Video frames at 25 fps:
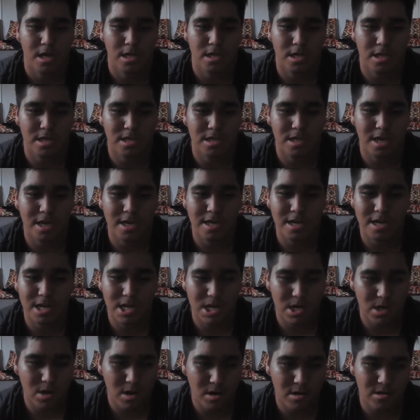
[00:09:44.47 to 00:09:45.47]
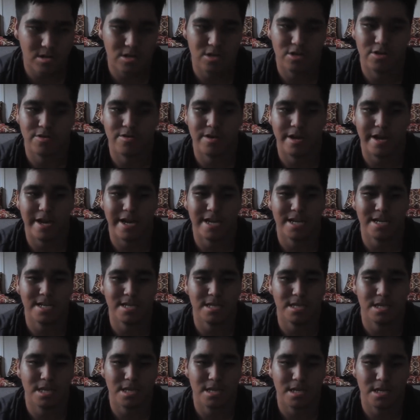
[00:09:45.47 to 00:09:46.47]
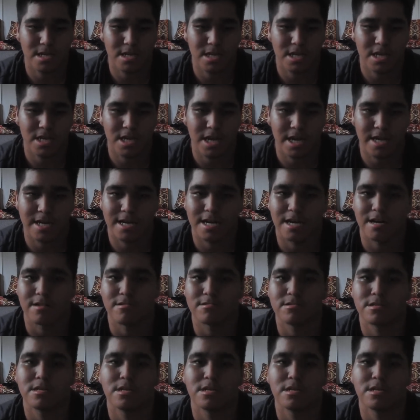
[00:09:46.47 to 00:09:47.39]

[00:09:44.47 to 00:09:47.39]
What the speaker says: that they cannot do anything to get out.